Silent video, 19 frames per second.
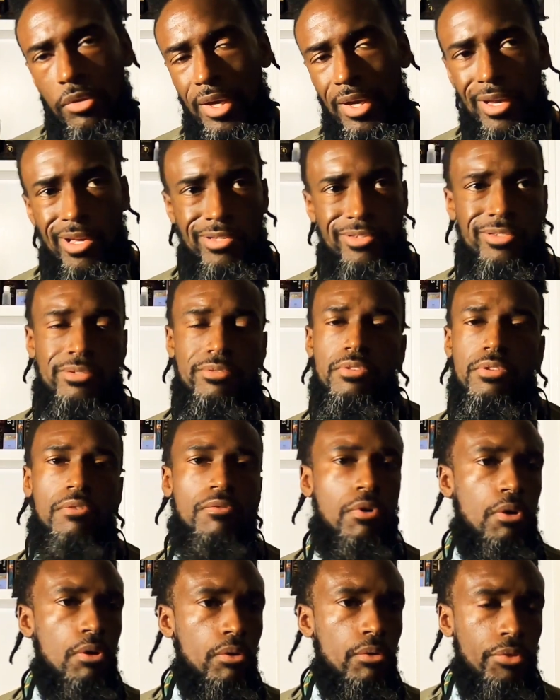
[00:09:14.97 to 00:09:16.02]
the essence
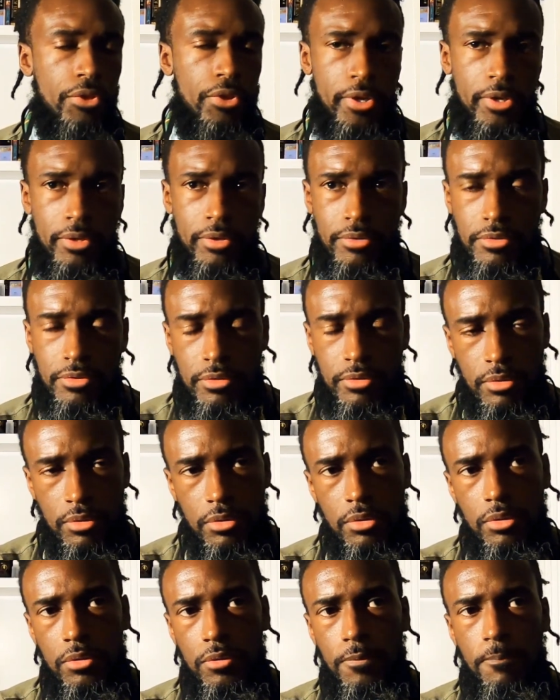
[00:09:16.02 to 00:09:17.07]
of all things.
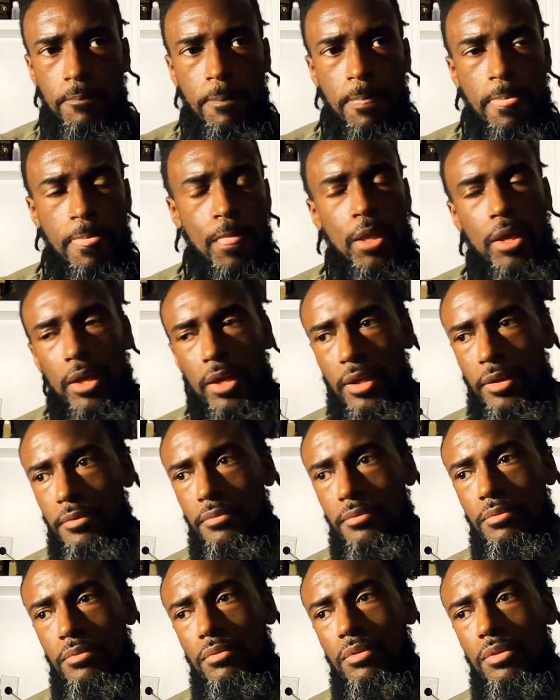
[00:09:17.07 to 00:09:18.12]

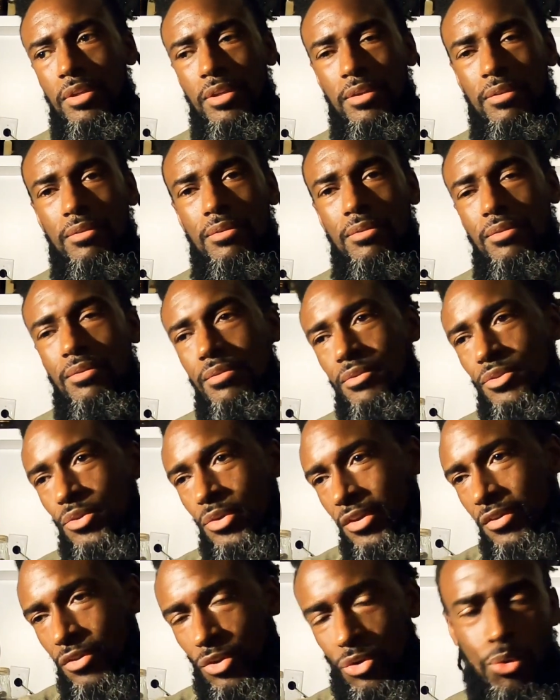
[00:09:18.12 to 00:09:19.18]
And
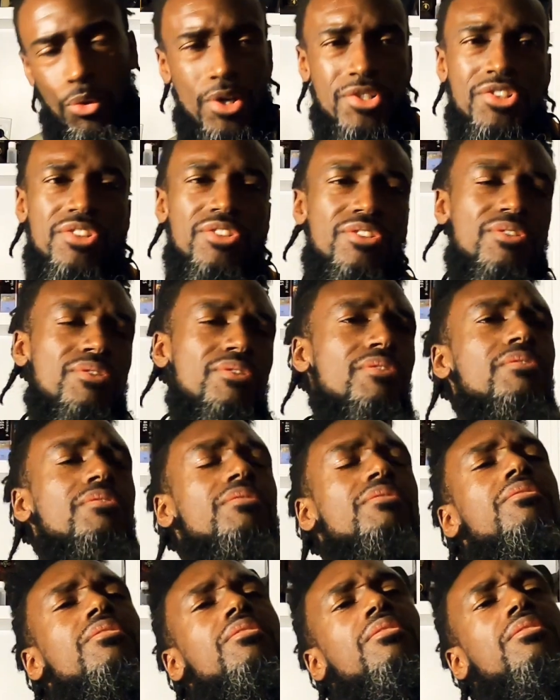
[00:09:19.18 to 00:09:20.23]
you can even question
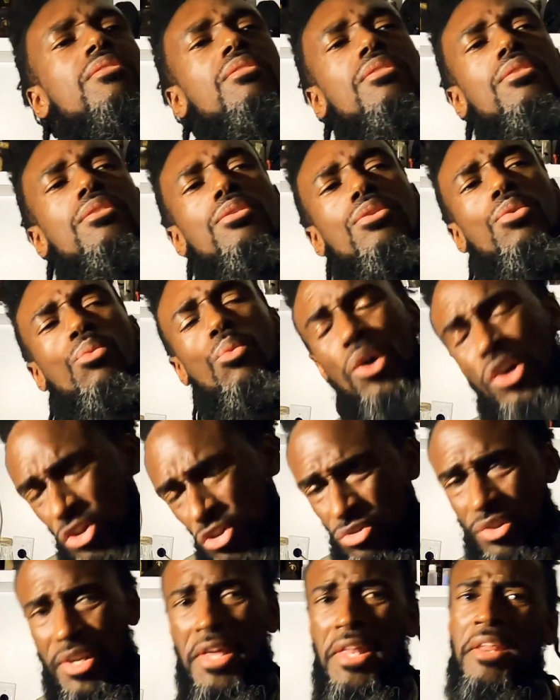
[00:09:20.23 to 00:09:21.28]
what
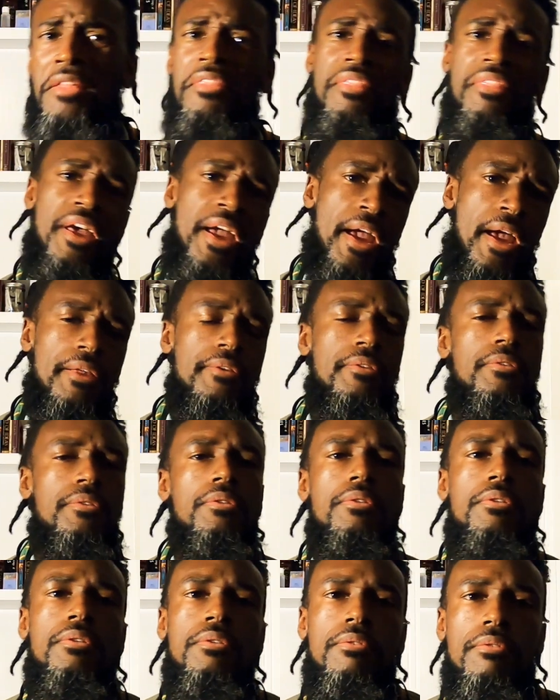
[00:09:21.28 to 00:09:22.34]
created that,
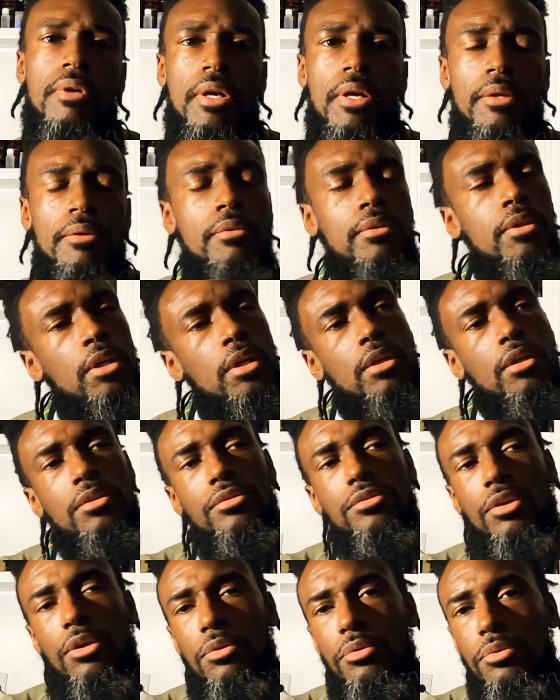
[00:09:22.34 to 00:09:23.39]
right?
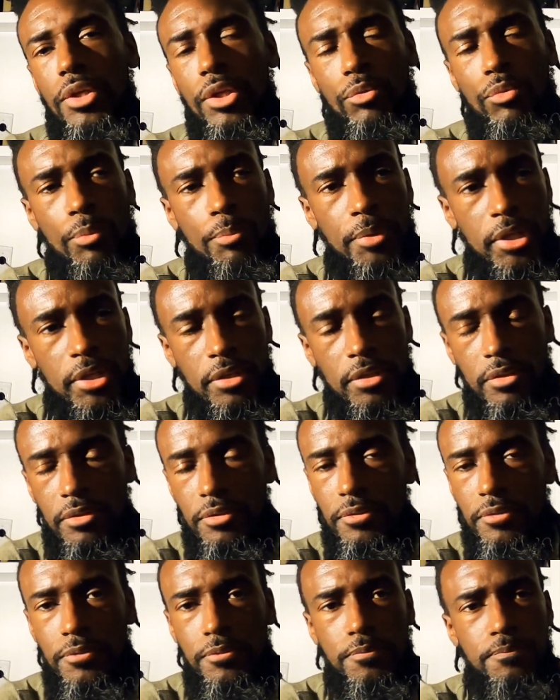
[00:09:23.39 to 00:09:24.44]
So it would be
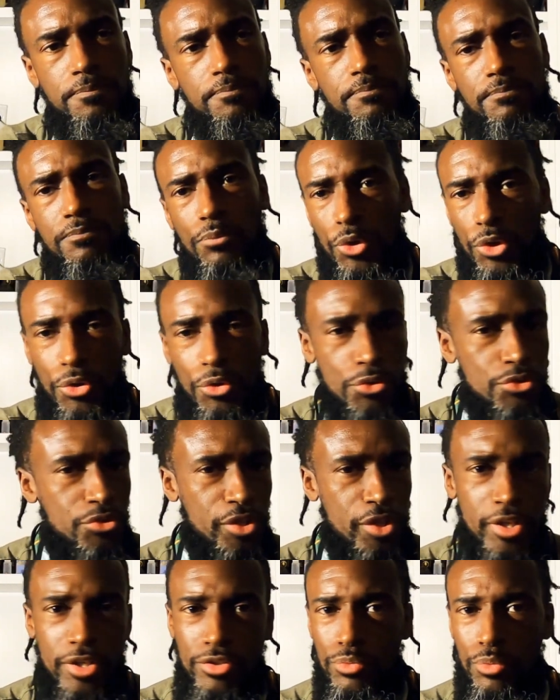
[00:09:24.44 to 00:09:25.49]
one of
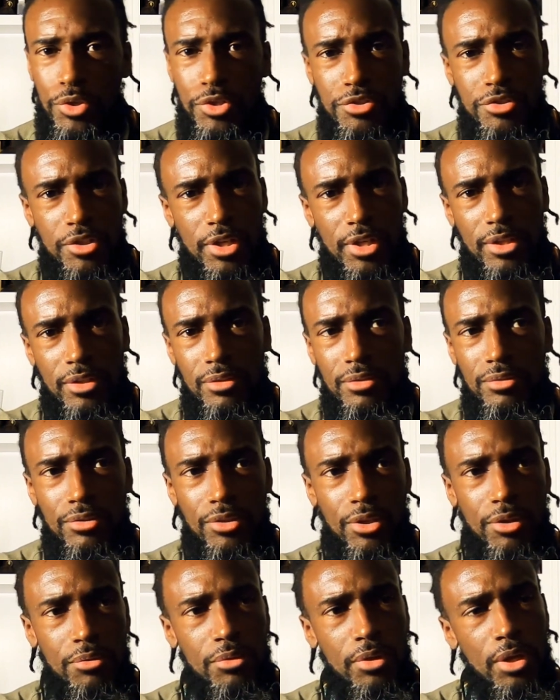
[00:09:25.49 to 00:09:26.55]
those things where it's like,
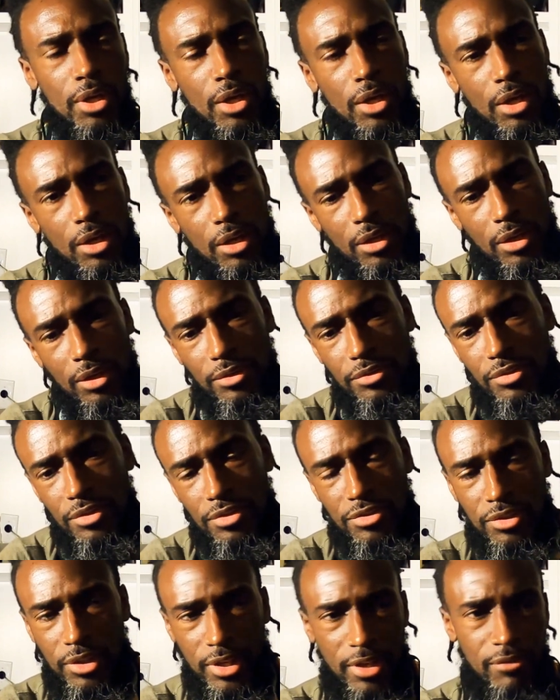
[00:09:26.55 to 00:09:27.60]

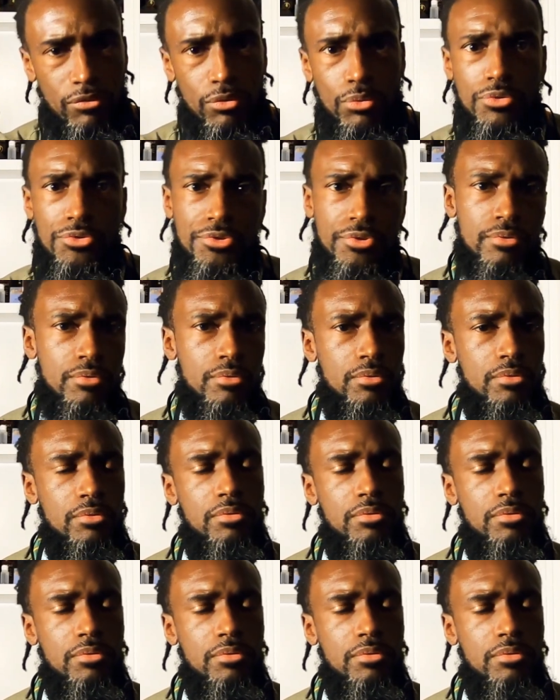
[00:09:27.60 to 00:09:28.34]
it's levels,